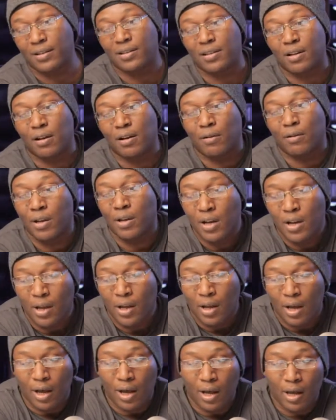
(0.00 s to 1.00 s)
So
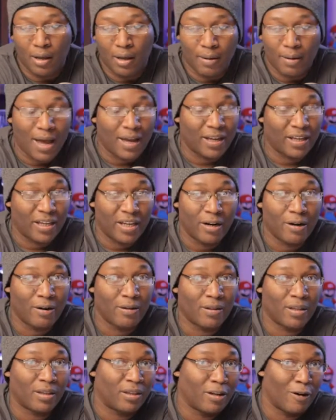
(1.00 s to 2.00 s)
uh, I hear
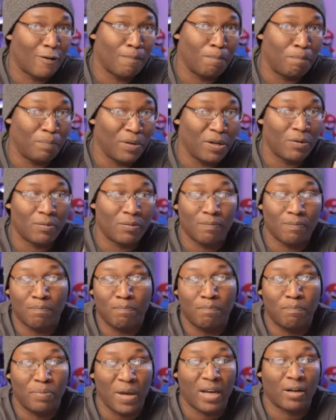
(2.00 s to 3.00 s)
that they're built
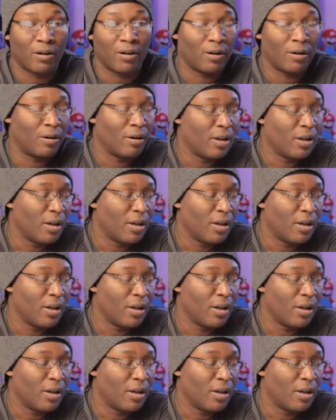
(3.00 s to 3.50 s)
better